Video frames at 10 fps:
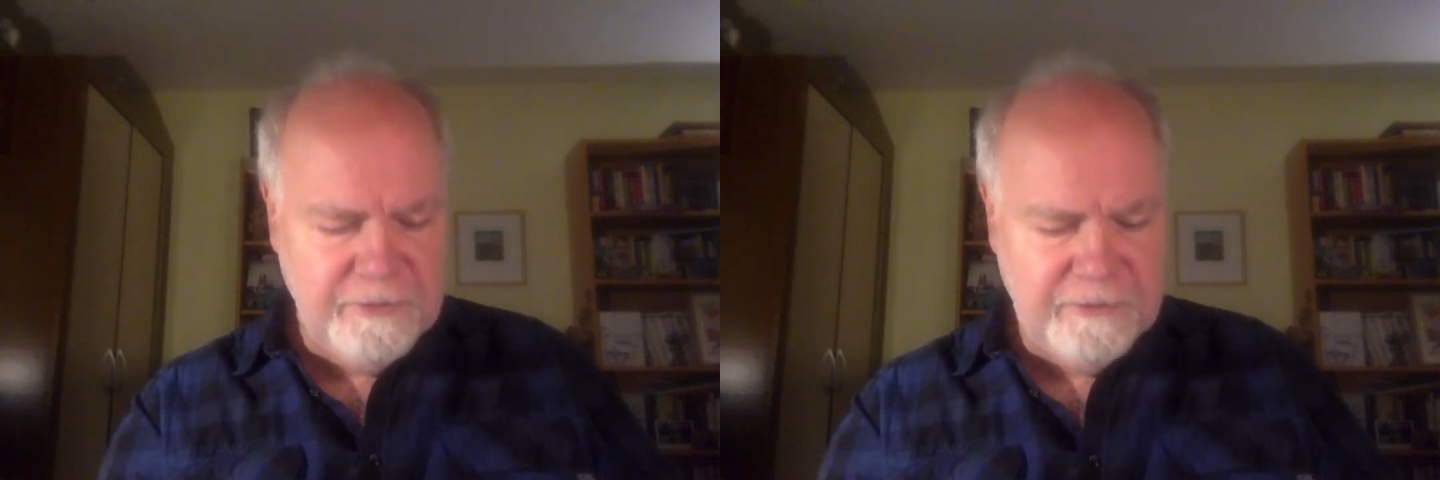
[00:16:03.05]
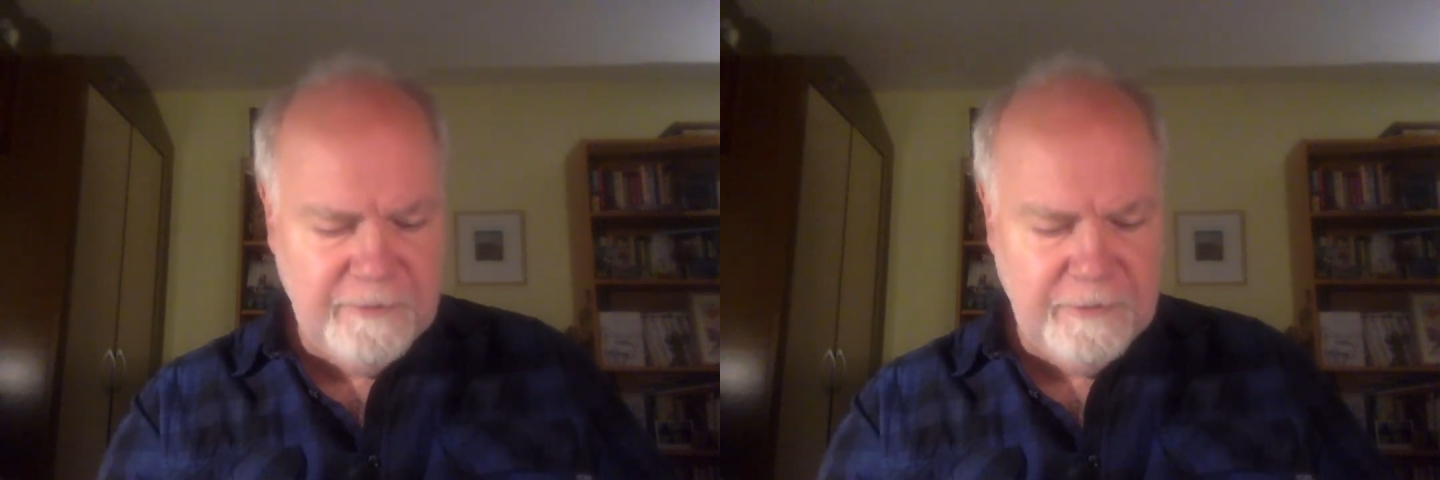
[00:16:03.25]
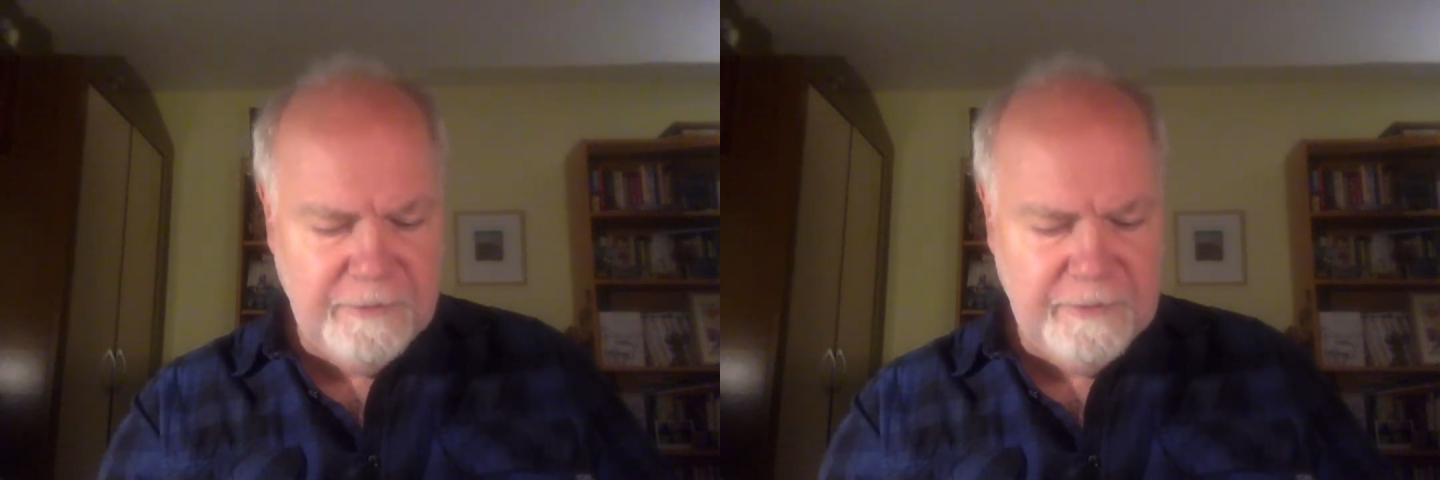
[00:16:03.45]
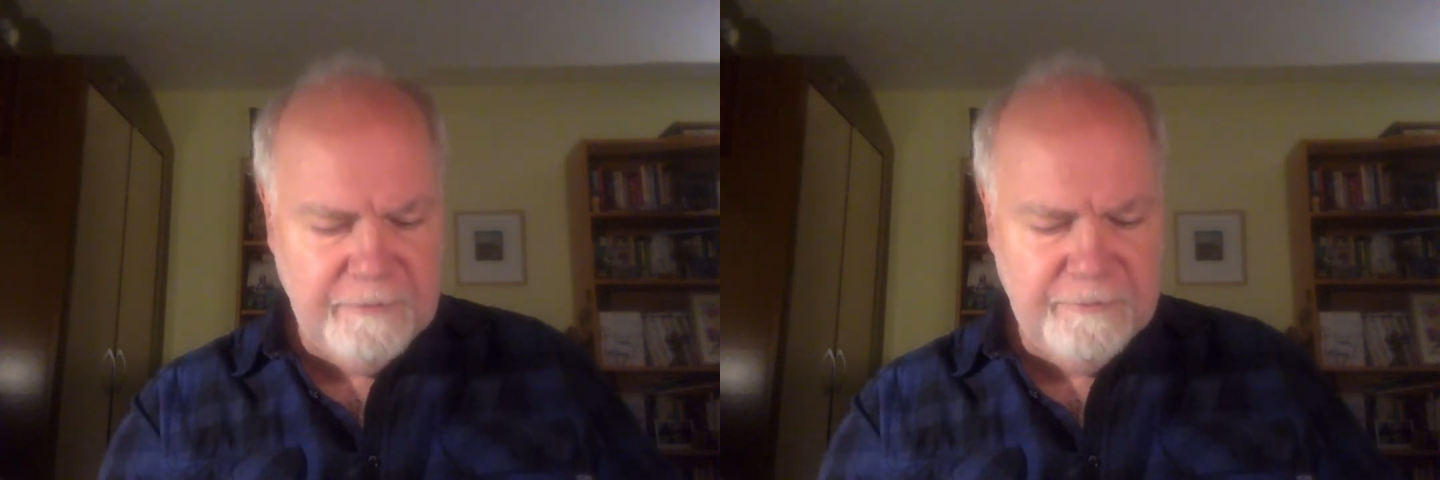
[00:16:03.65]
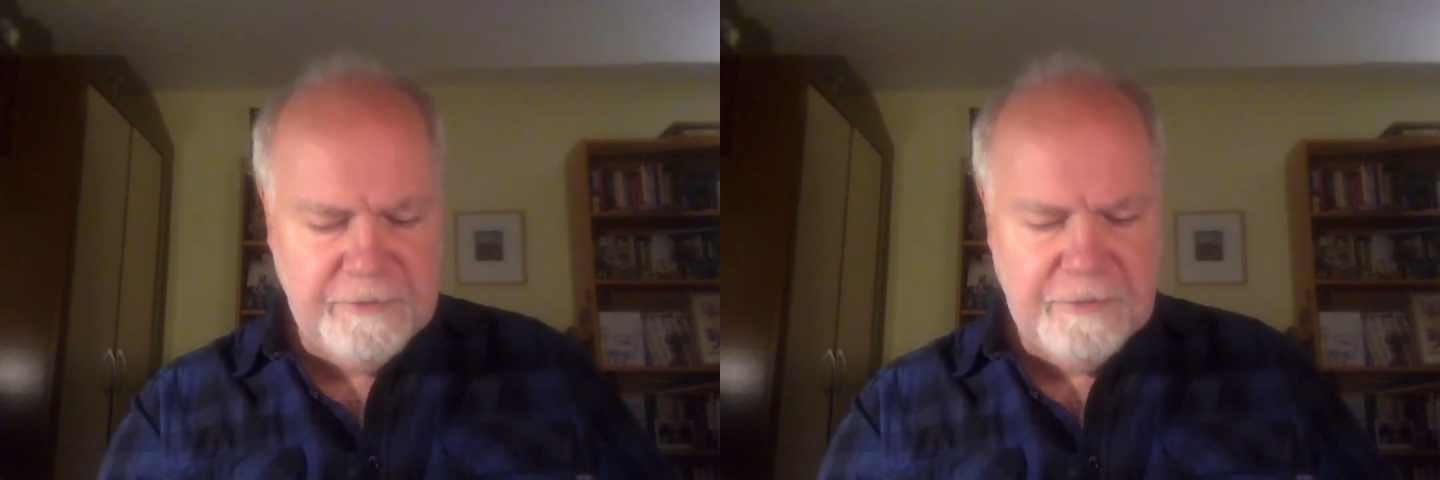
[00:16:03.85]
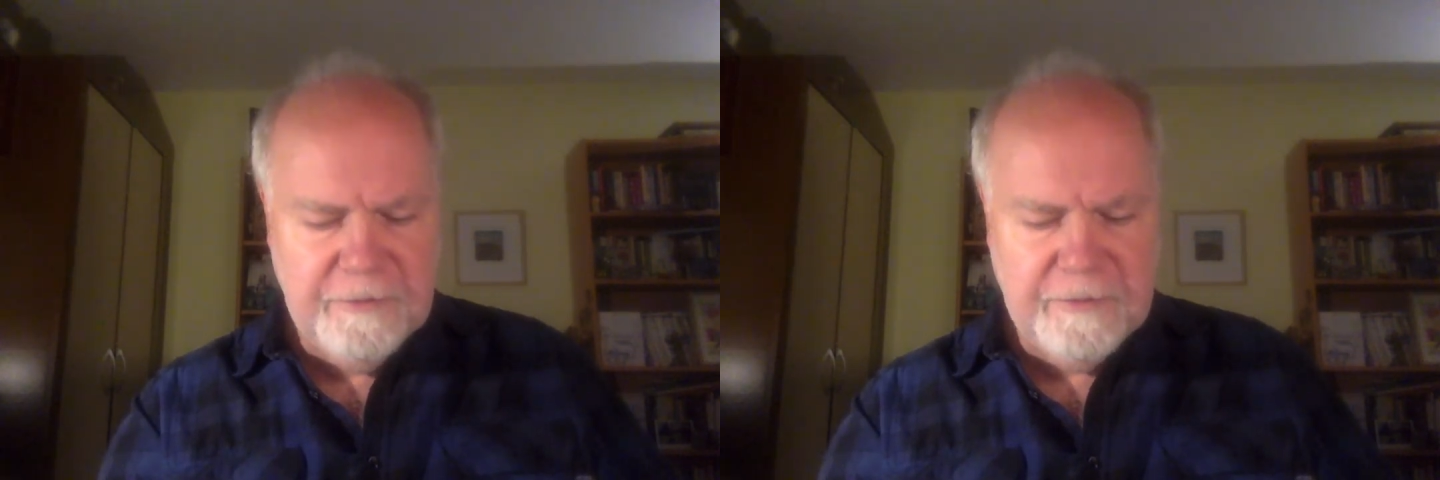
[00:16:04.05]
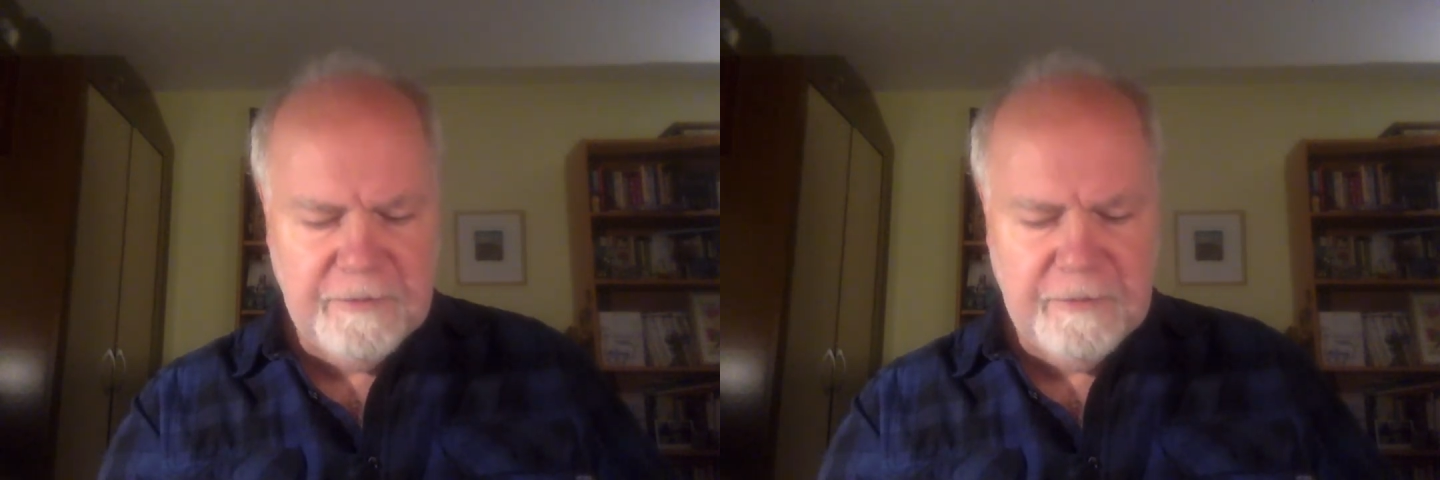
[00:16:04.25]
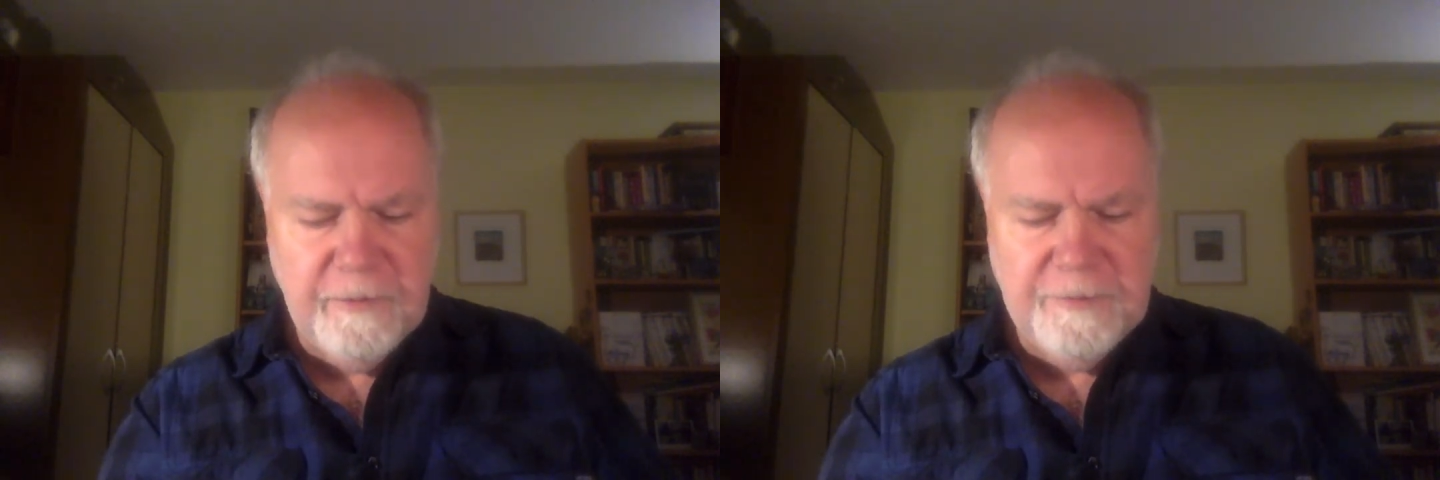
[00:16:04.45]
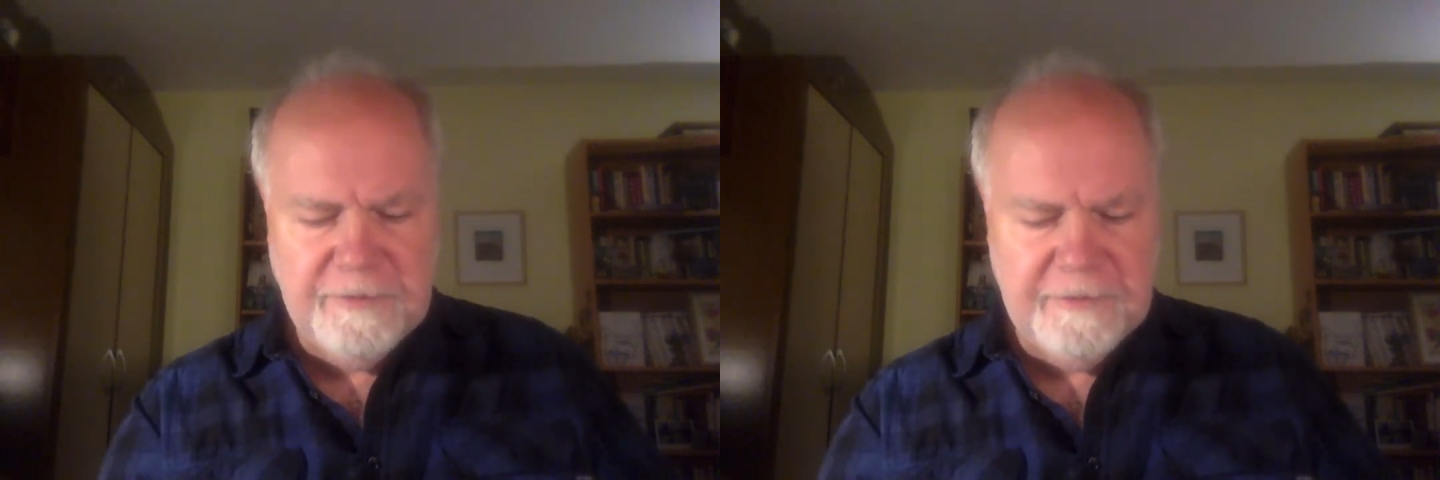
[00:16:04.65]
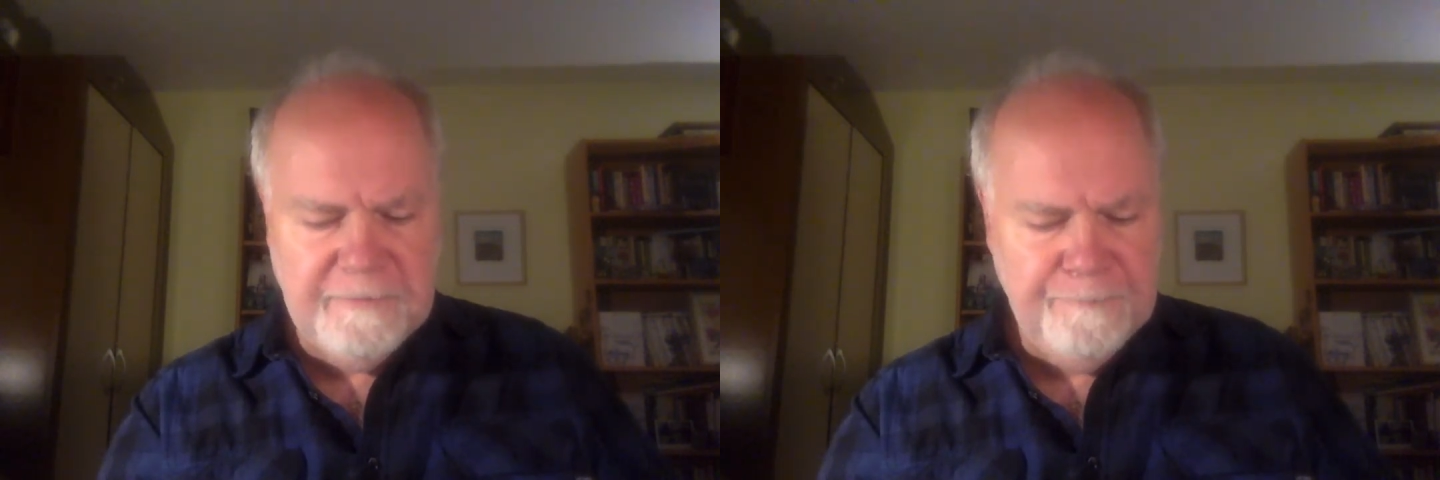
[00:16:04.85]
Schwartz returns to
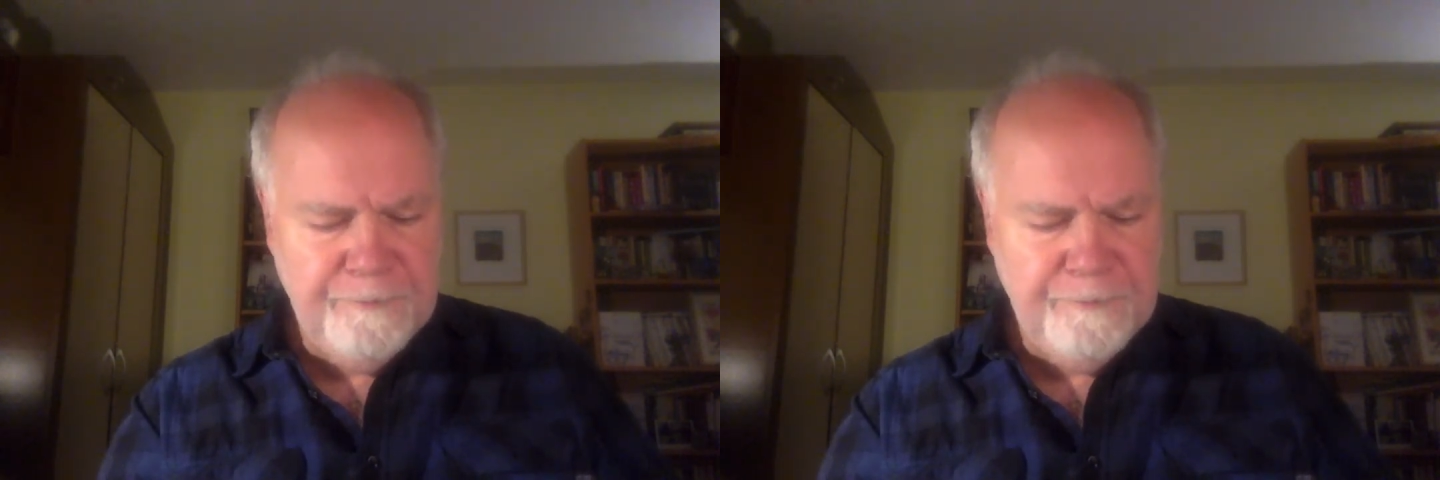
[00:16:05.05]
Sobota,